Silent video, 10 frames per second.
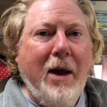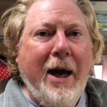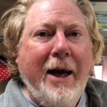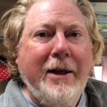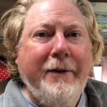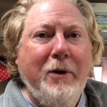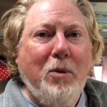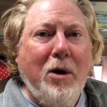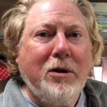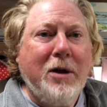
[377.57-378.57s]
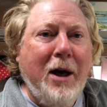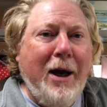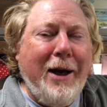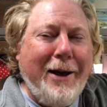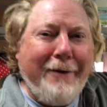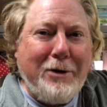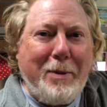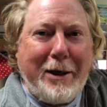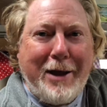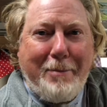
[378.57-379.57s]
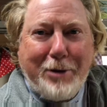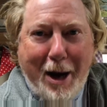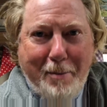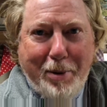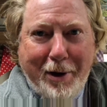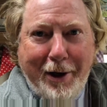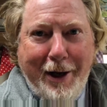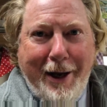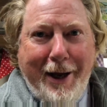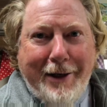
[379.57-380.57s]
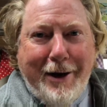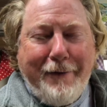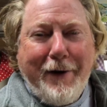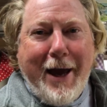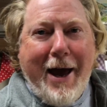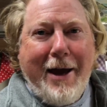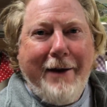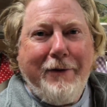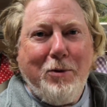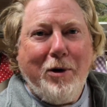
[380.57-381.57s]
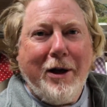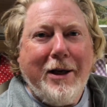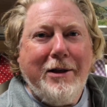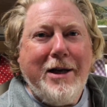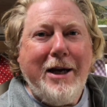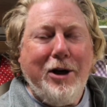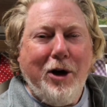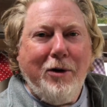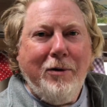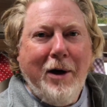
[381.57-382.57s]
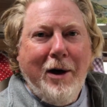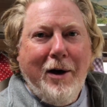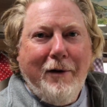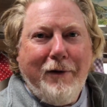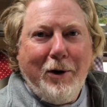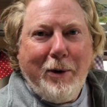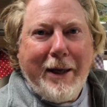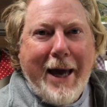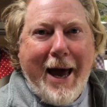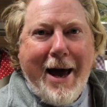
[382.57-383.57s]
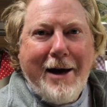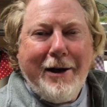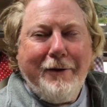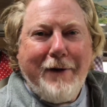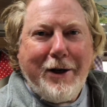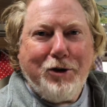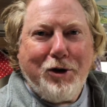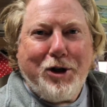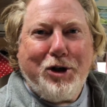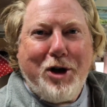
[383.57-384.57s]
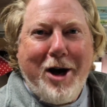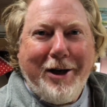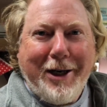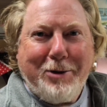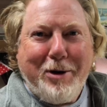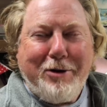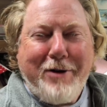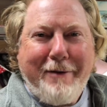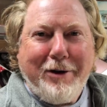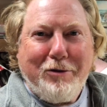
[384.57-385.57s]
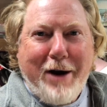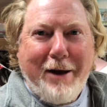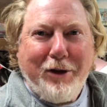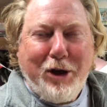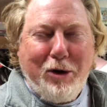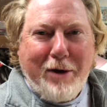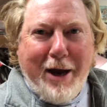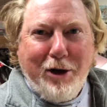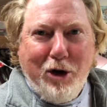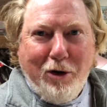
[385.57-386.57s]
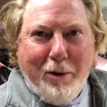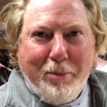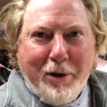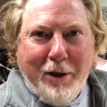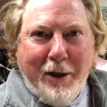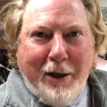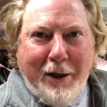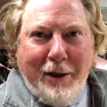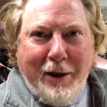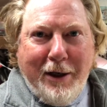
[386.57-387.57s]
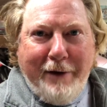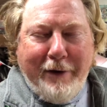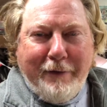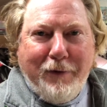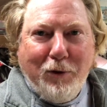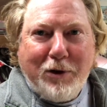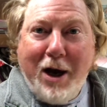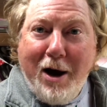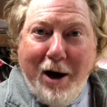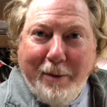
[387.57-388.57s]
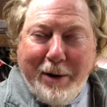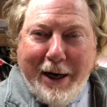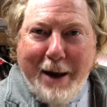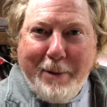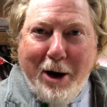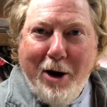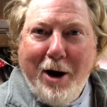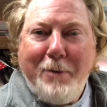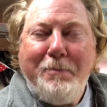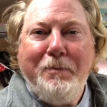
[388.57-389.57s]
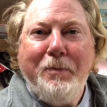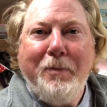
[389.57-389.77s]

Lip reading: And if it was, give us a big thumbs up, and don't forget, if you want to continue following our adventurous journey as we travel around the UK and Europe, living full time in our motorhome,